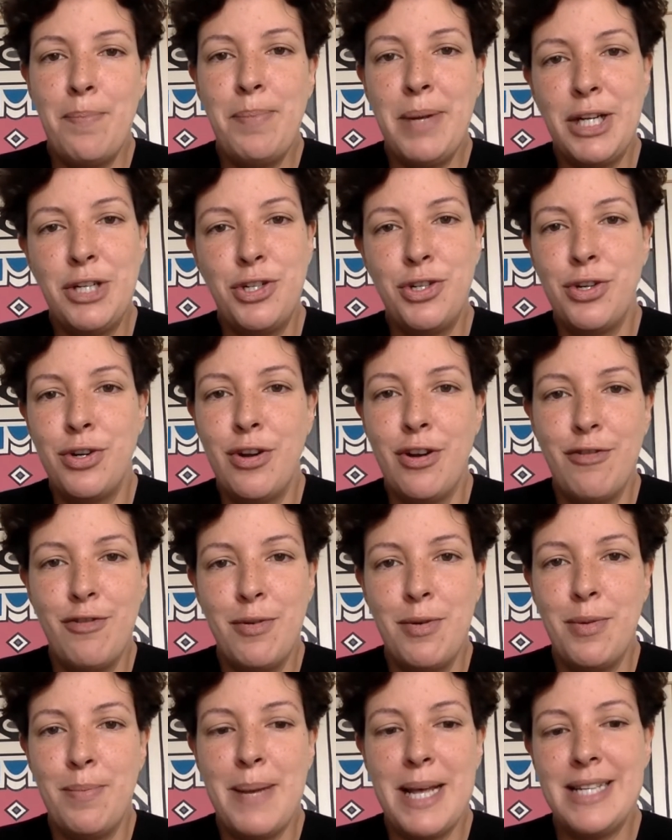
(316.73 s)
picture of
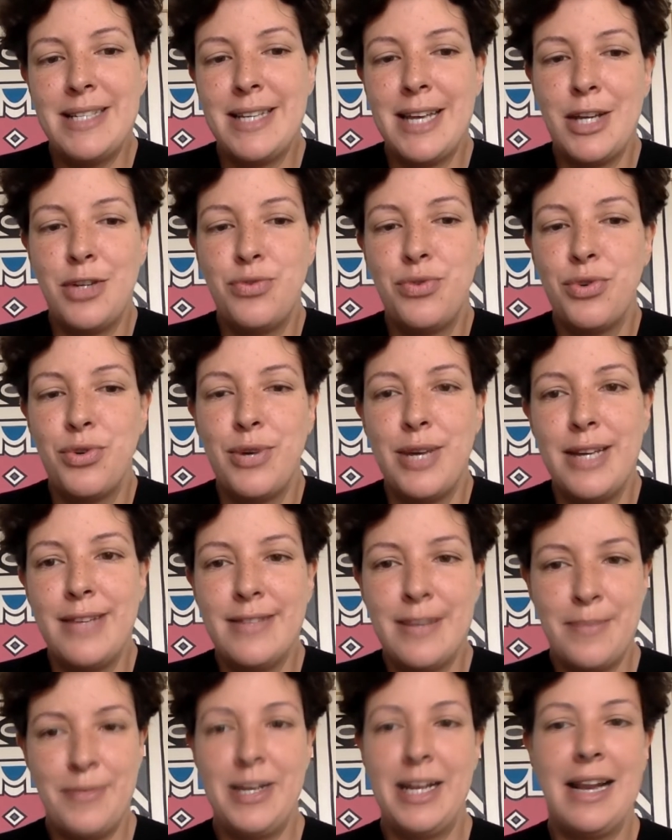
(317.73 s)
a Basquiat drawing,
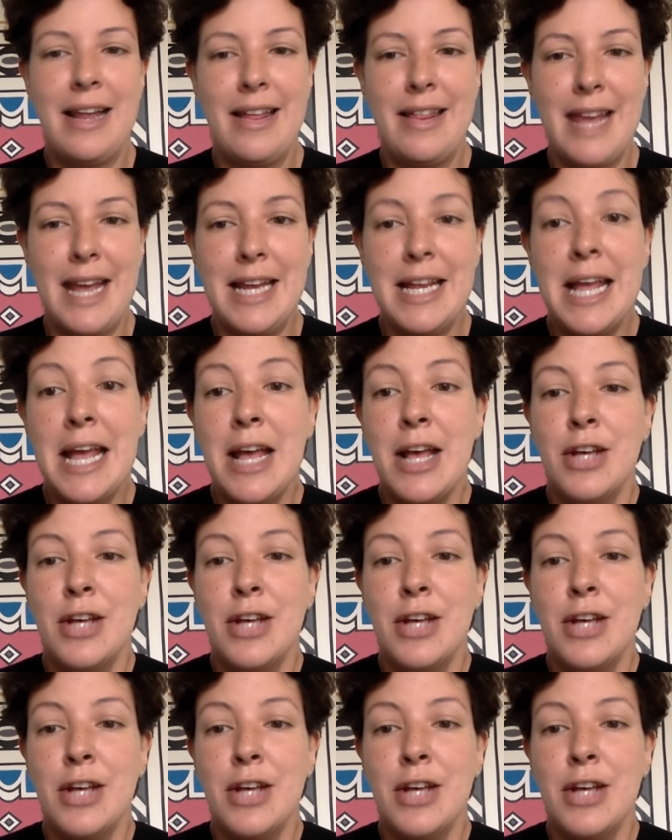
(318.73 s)
something like that.